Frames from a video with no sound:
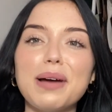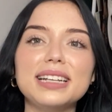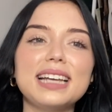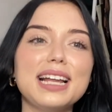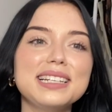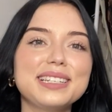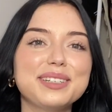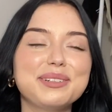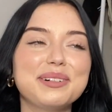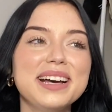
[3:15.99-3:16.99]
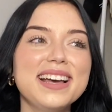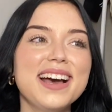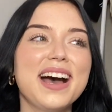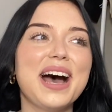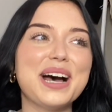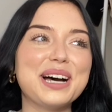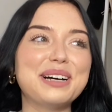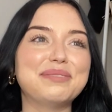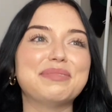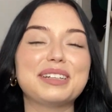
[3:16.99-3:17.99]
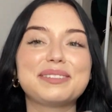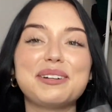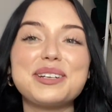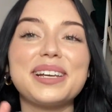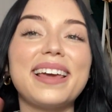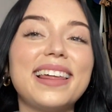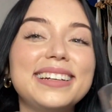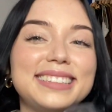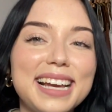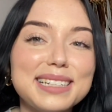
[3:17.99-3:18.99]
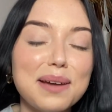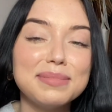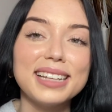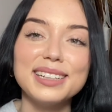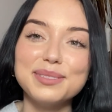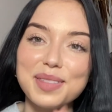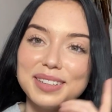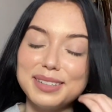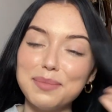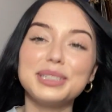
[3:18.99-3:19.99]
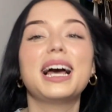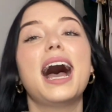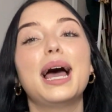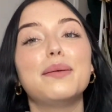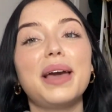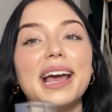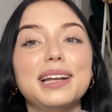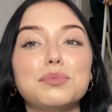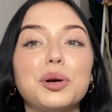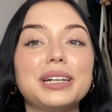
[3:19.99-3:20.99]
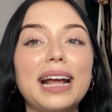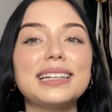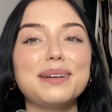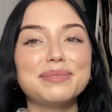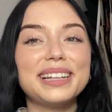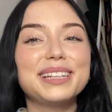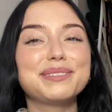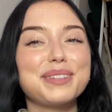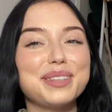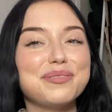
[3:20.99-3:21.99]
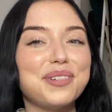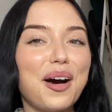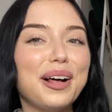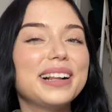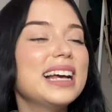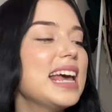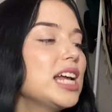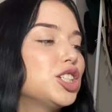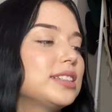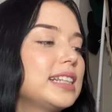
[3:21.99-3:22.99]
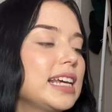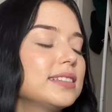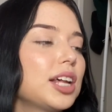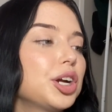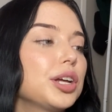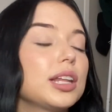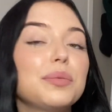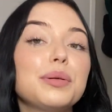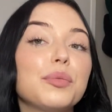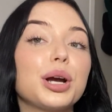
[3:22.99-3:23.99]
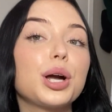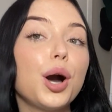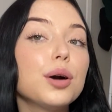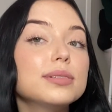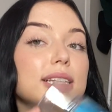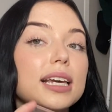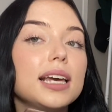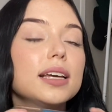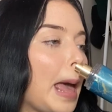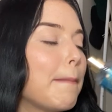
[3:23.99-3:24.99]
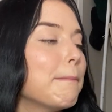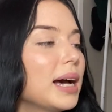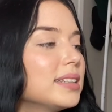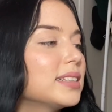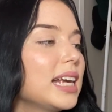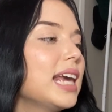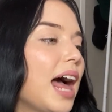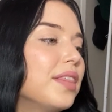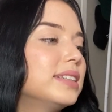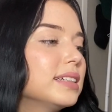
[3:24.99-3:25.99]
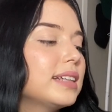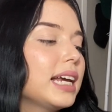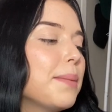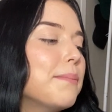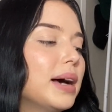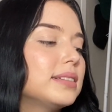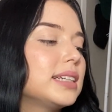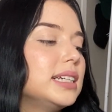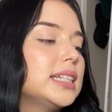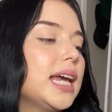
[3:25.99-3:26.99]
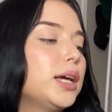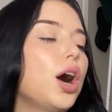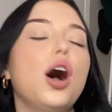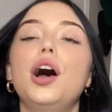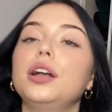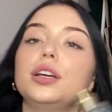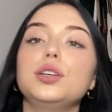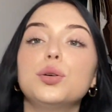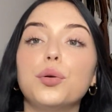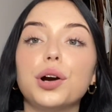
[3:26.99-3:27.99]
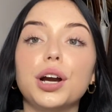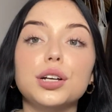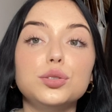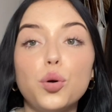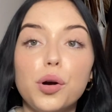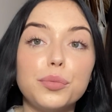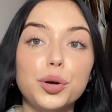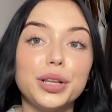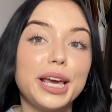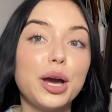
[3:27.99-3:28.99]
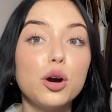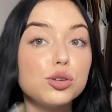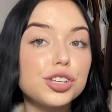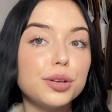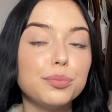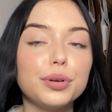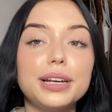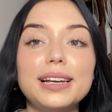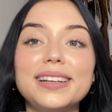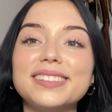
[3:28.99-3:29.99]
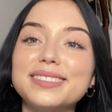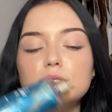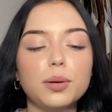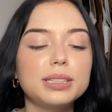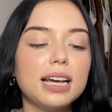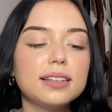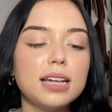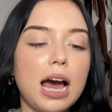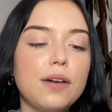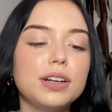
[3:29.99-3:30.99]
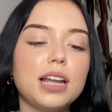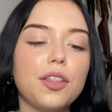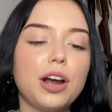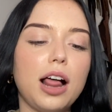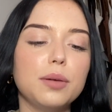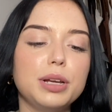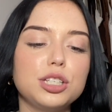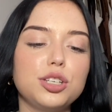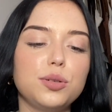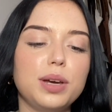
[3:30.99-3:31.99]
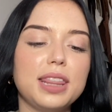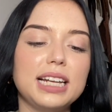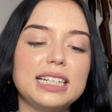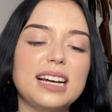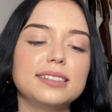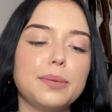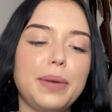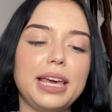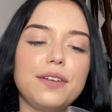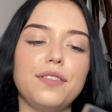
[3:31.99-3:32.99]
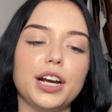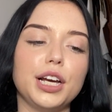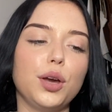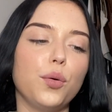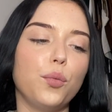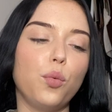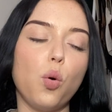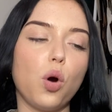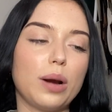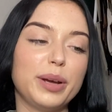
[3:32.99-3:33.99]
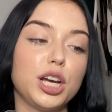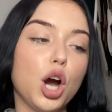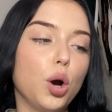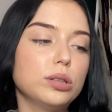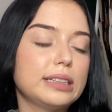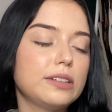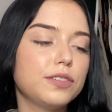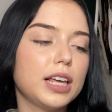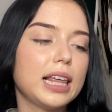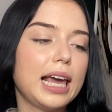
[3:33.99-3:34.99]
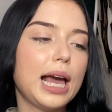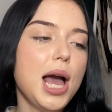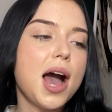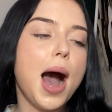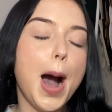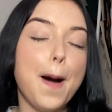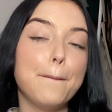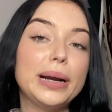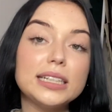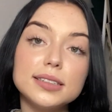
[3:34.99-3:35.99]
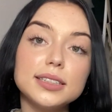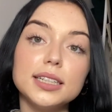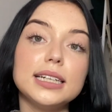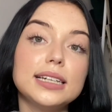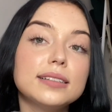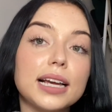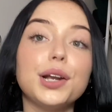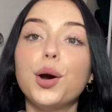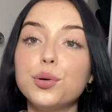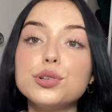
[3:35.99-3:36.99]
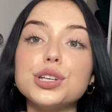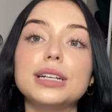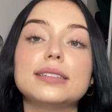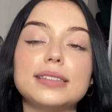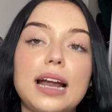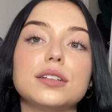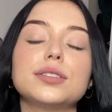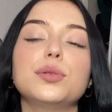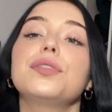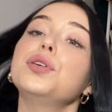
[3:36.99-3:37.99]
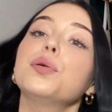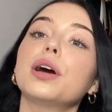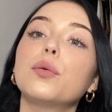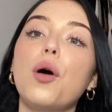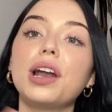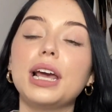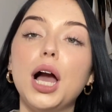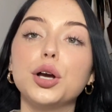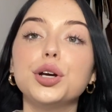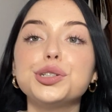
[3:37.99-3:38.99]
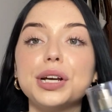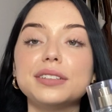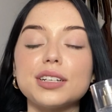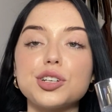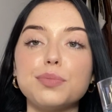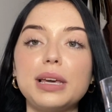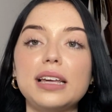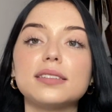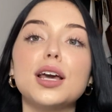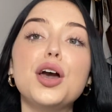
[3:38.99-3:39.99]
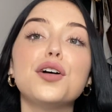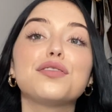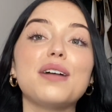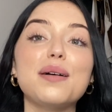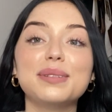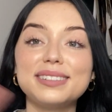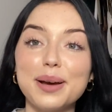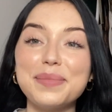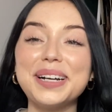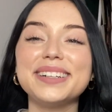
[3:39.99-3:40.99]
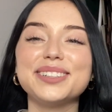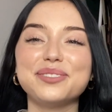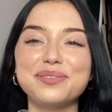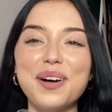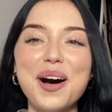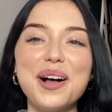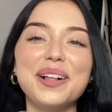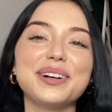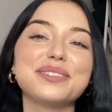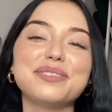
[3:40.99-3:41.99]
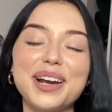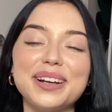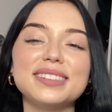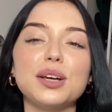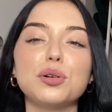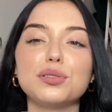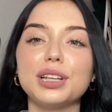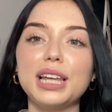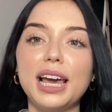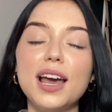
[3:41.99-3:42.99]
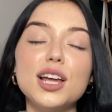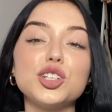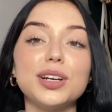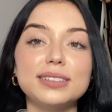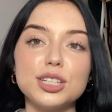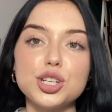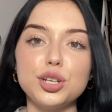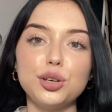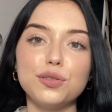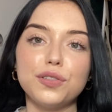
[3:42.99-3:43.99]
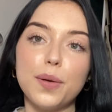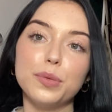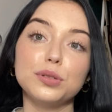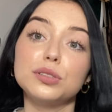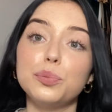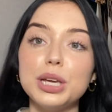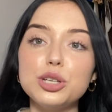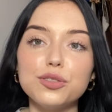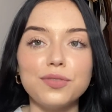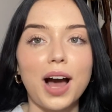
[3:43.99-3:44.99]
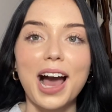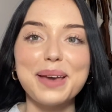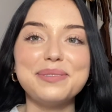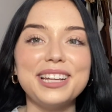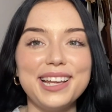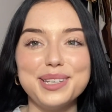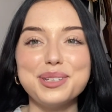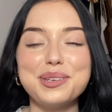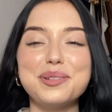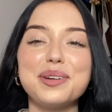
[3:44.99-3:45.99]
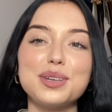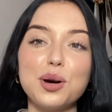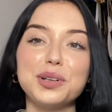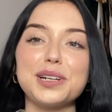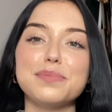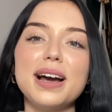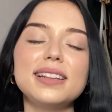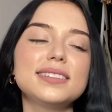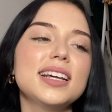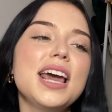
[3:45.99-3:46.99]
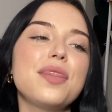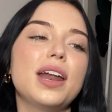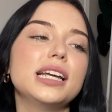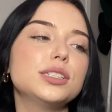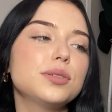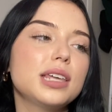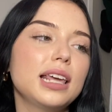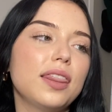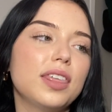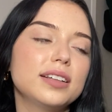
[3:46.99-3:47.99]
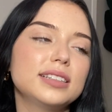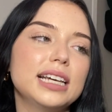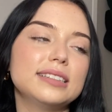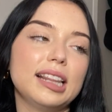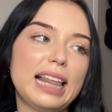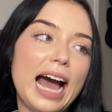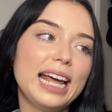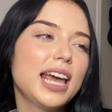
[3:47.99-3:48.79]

I tend to associate like daytime scents with the summertime and more nighttime scents with the fall. Just things that are a little bit more cozy and musky. Yeah, this is like a musky take on your normal like ocean breeze. So it does have another element to it that does make it very warm and cozy feeling, but it still is like an ocean scent. So if you are wanting a good transition piece from summer to fall, or fragrance that will really transition you from those beach vibes into the colder months, then I do think this is that.